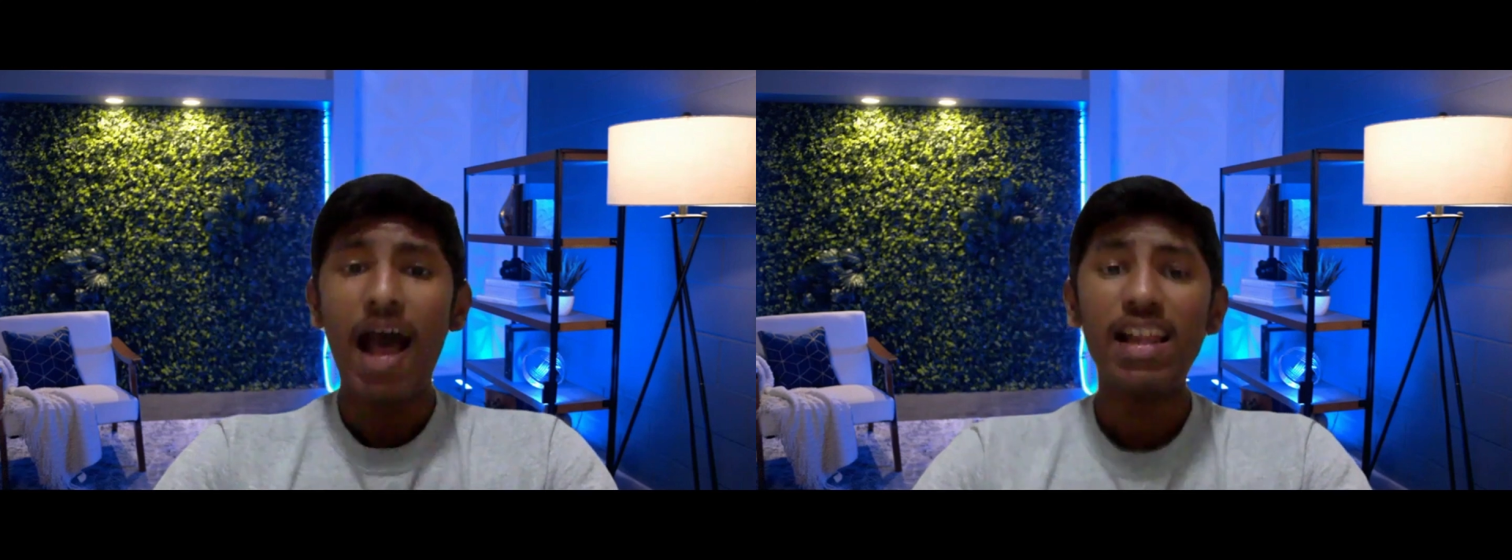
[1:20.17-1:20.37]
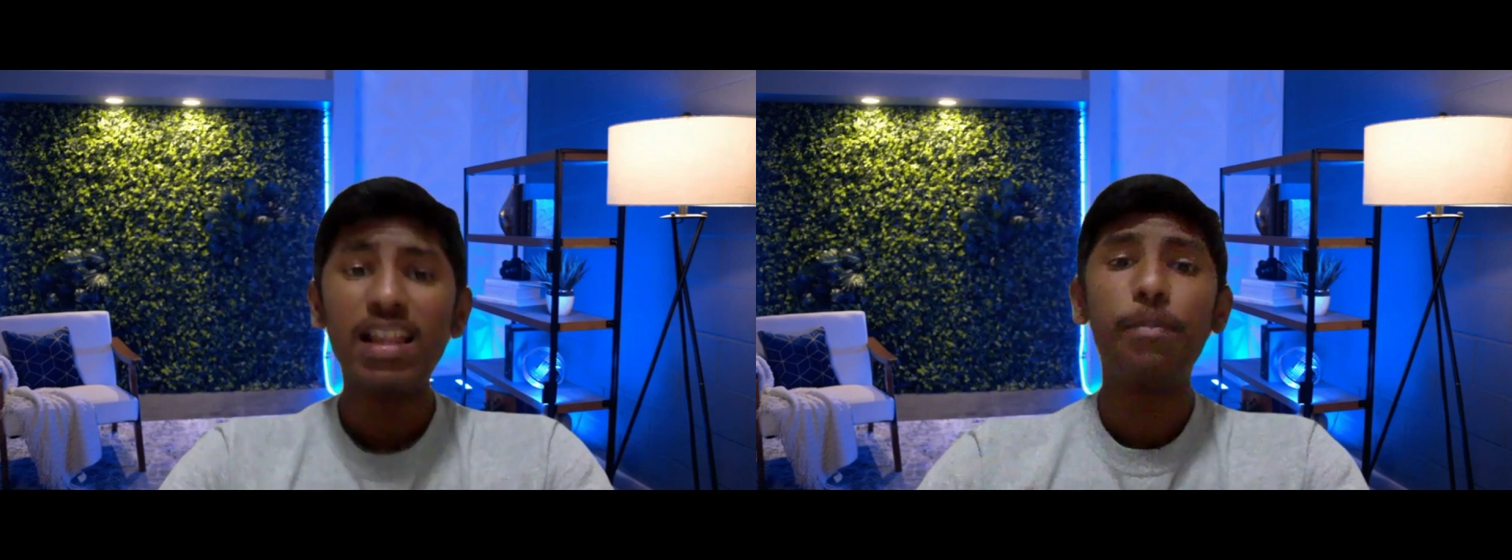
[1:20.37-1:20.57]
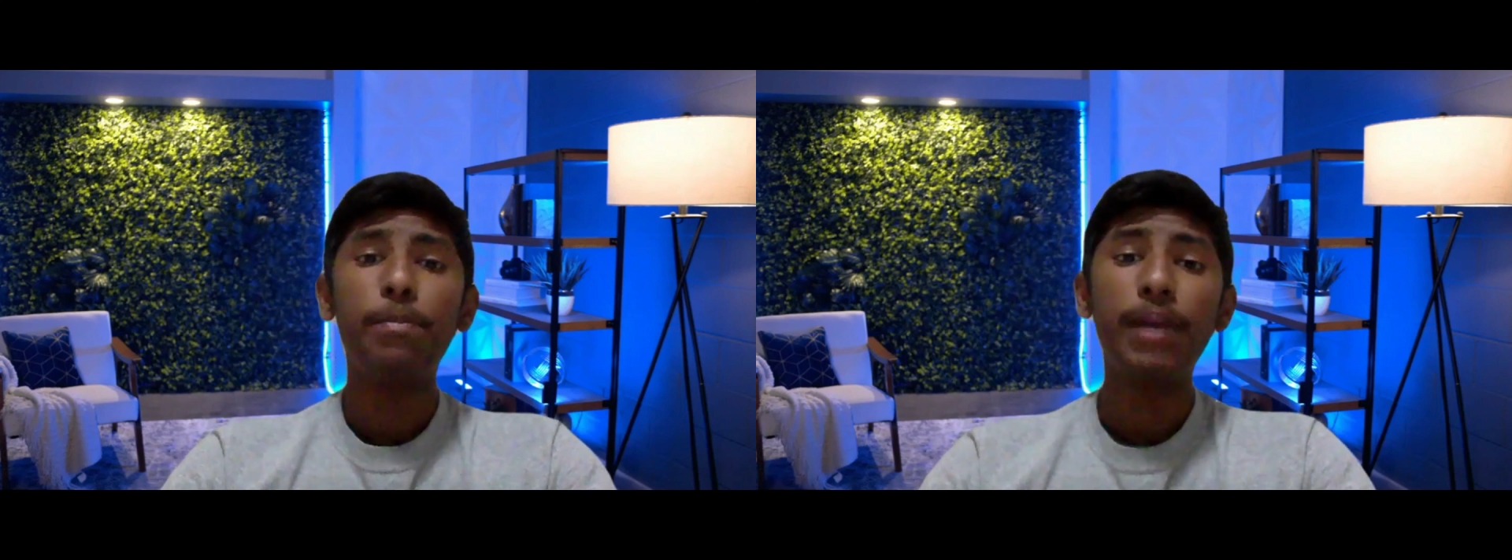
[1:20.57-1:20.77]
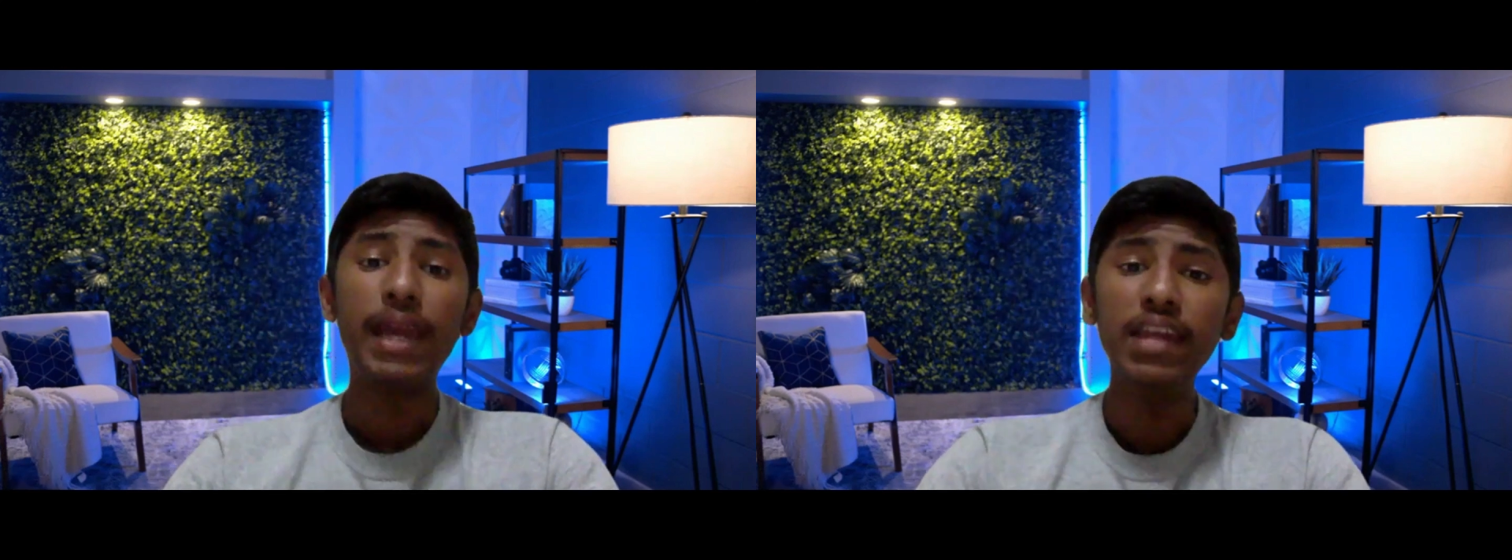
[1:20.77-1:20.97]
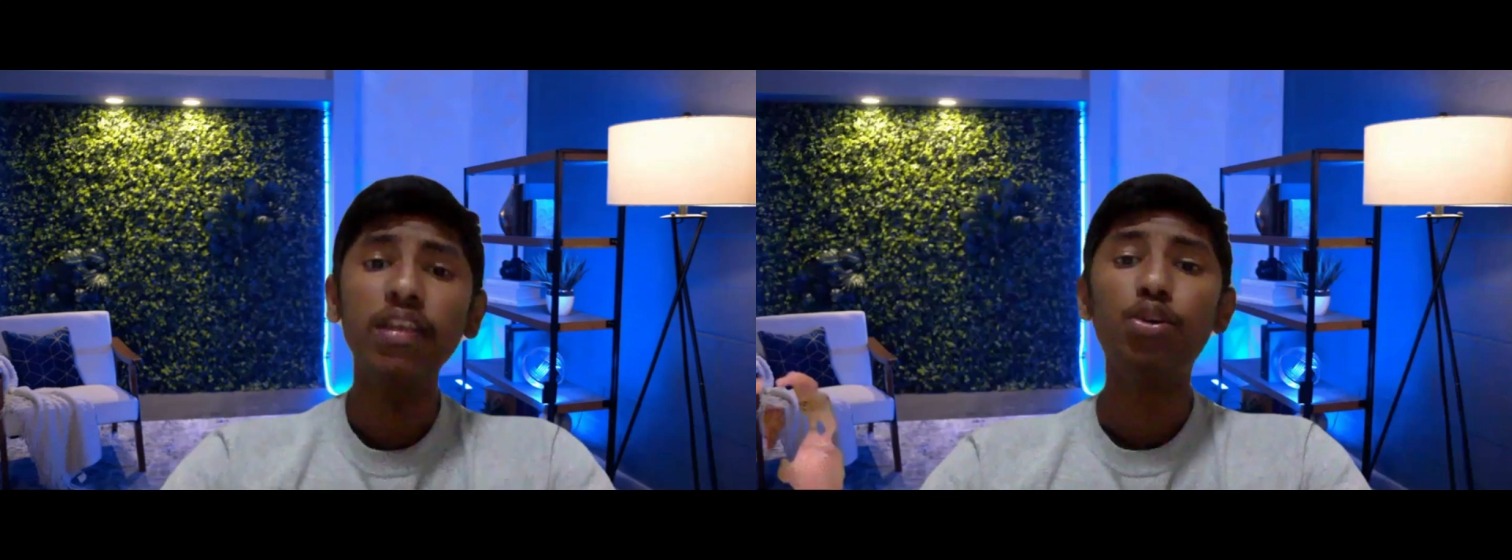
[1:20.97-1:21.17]
And the
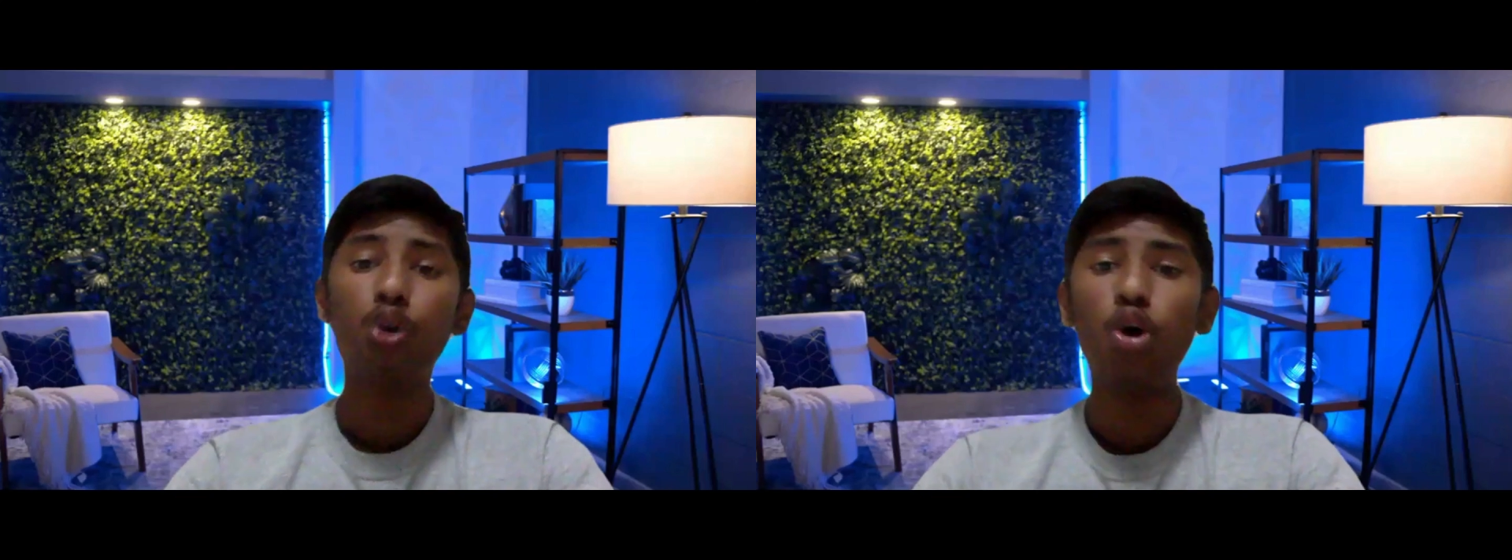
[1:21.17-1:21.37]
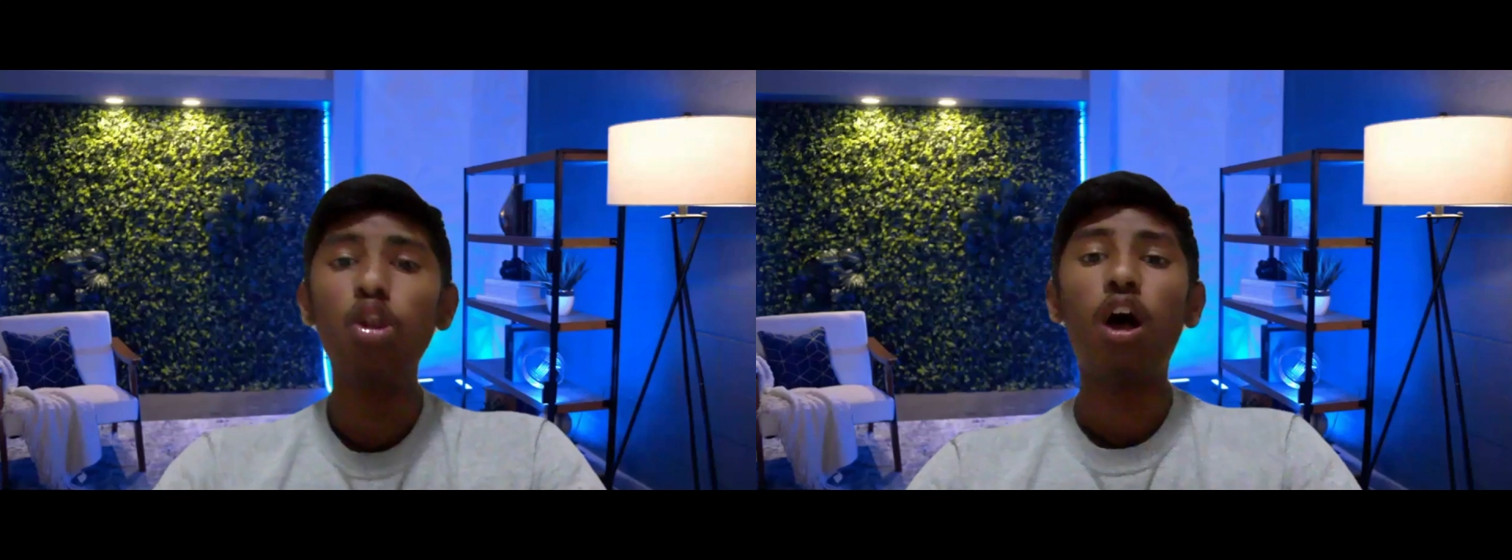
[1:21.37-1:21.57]
main goal